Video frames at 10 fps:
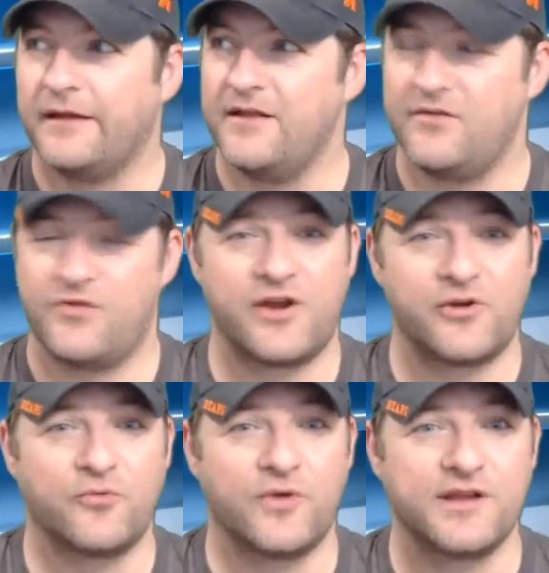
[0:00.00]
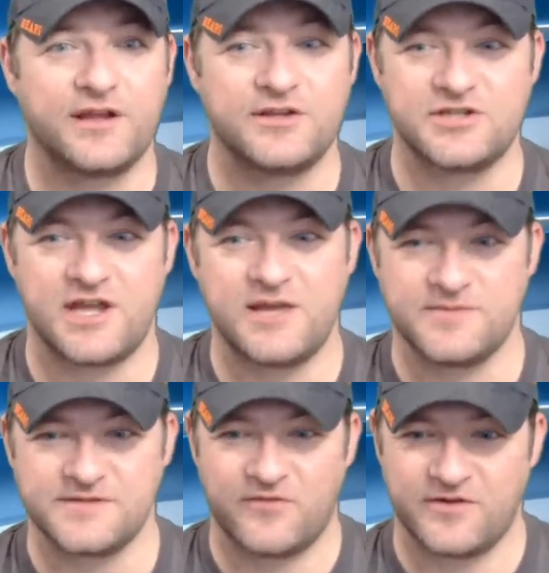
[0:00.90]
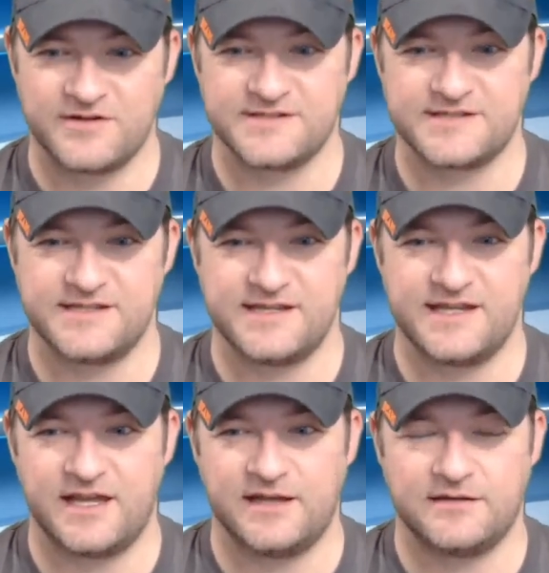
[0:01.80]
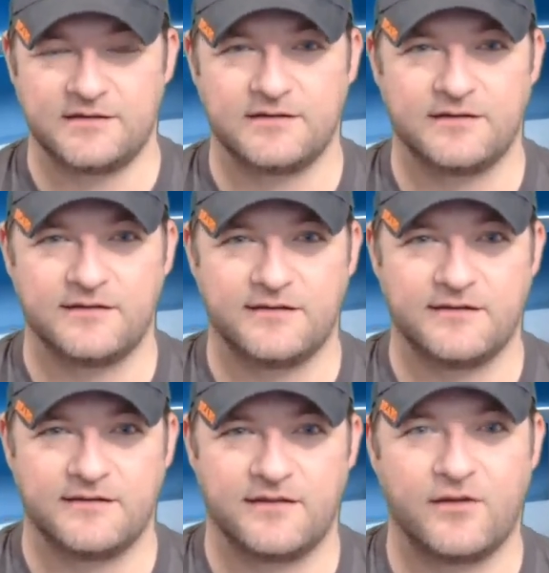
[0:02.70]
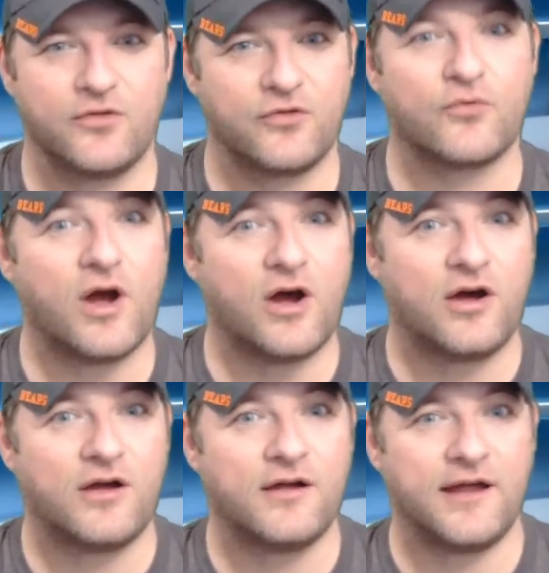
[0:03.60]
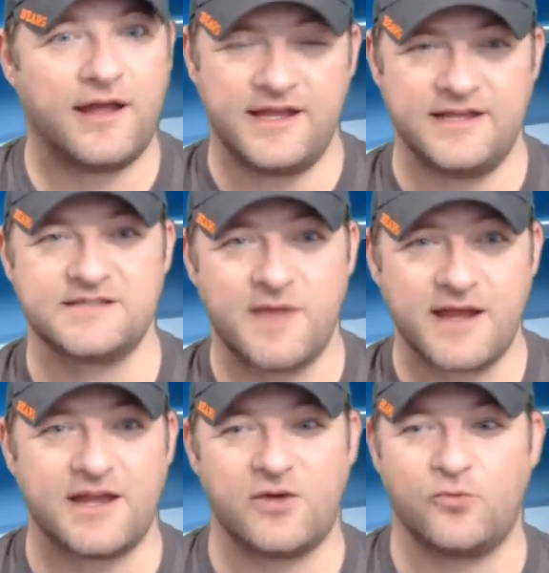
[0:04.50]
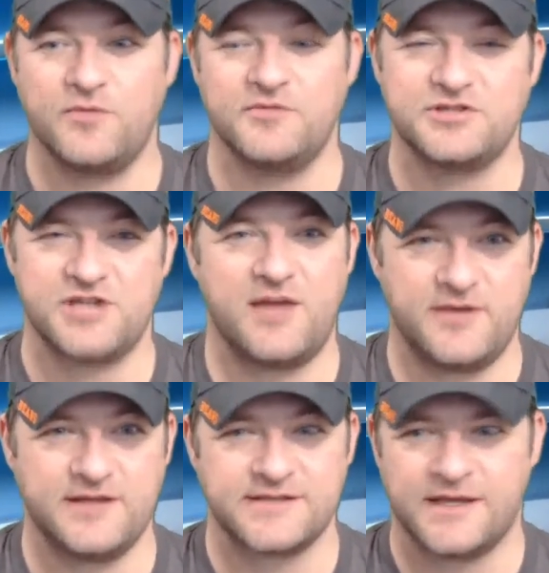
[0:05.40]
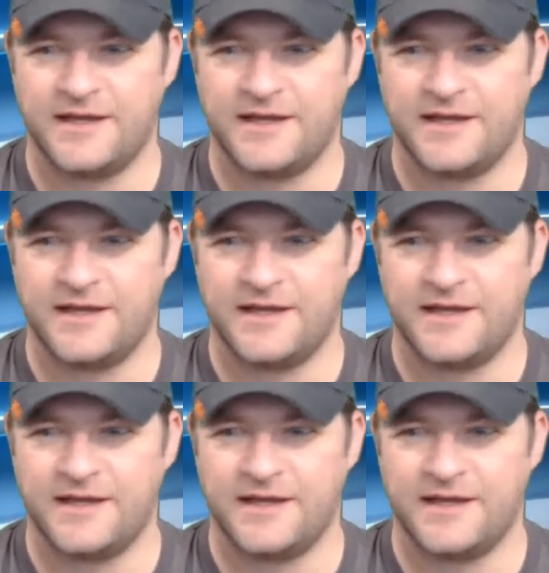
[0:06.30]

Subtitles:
They're in really good shape as far as the Raw and SmackDown Women's Champions.